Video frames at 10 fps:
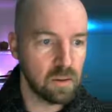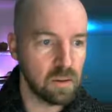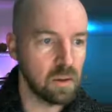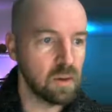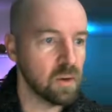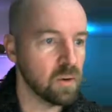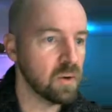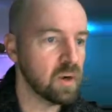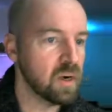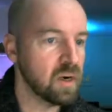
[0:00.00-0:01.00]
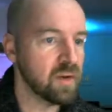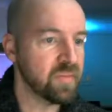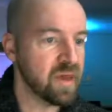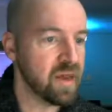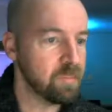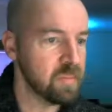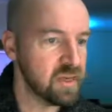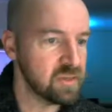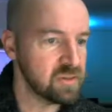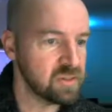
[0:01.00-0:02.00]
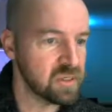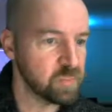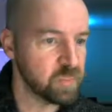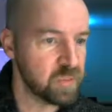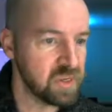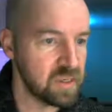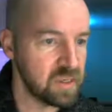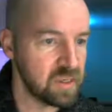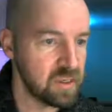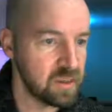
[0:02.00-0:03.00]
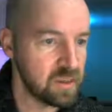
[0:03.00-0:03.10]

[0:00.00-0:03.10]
Oh, that may just be,